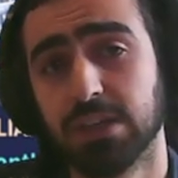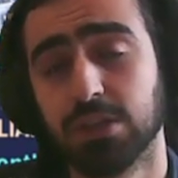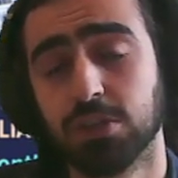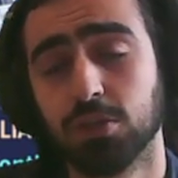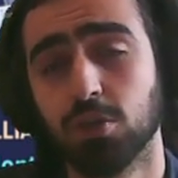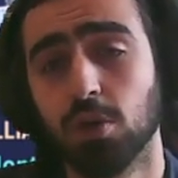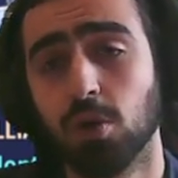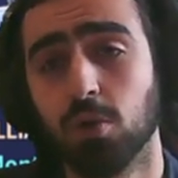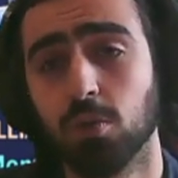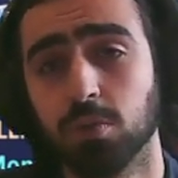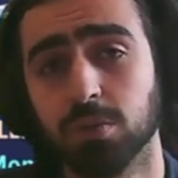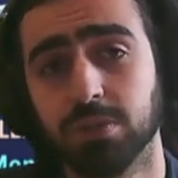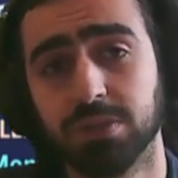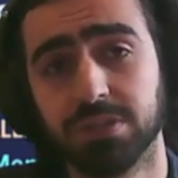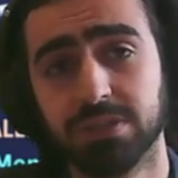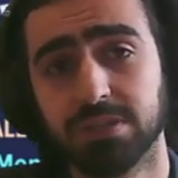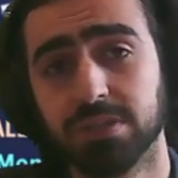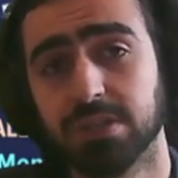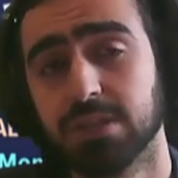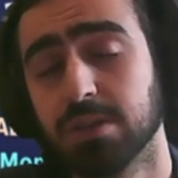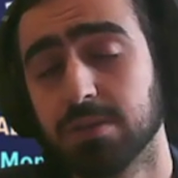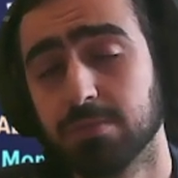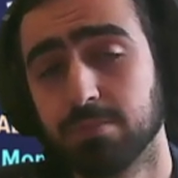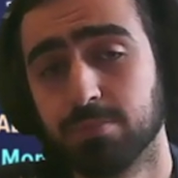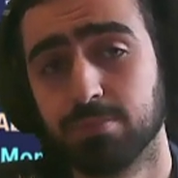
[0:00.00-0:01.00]
gold and
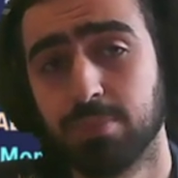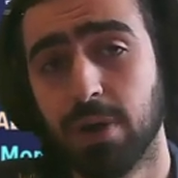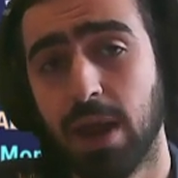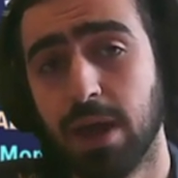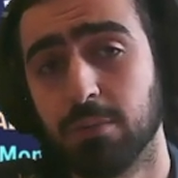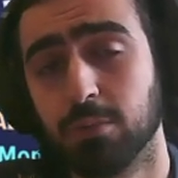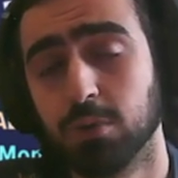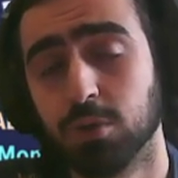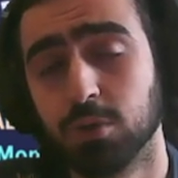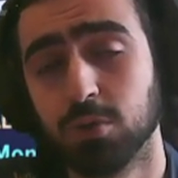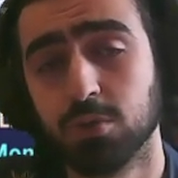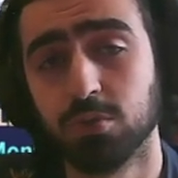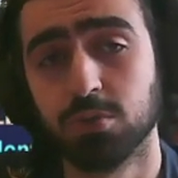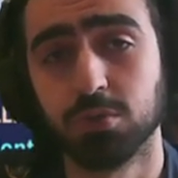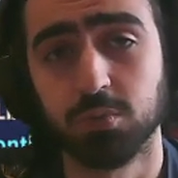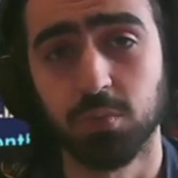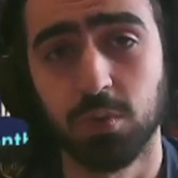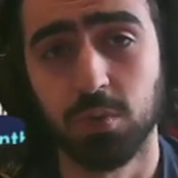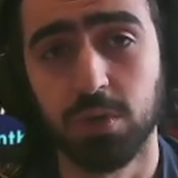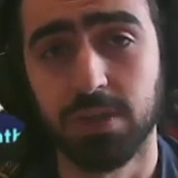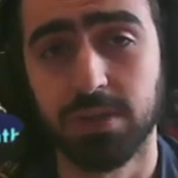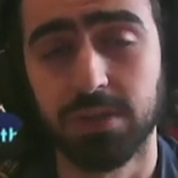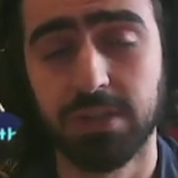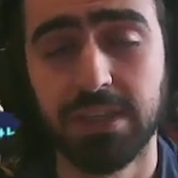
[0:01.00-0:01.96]
power cores were